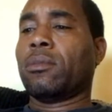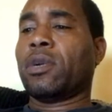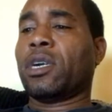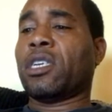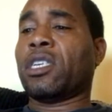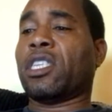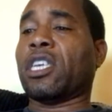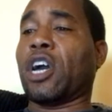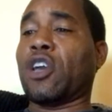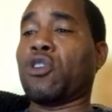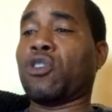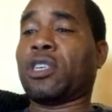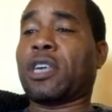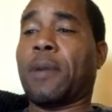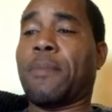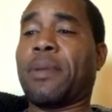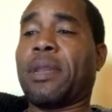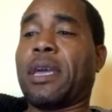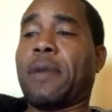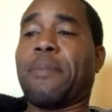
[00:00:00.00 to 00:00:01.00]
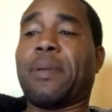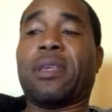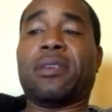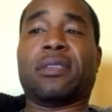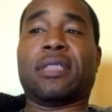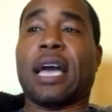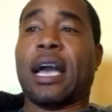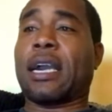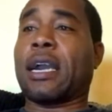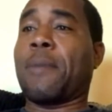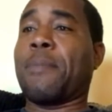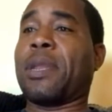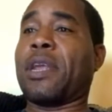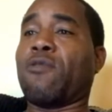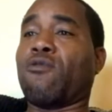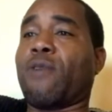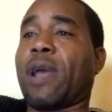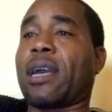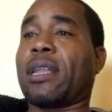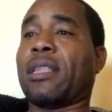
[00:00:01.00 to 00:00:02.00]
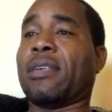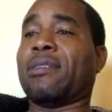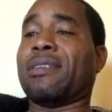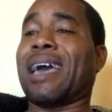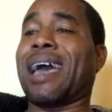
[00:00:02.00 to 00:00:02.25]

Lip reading: Castano's coming in, but he's not coming in reckless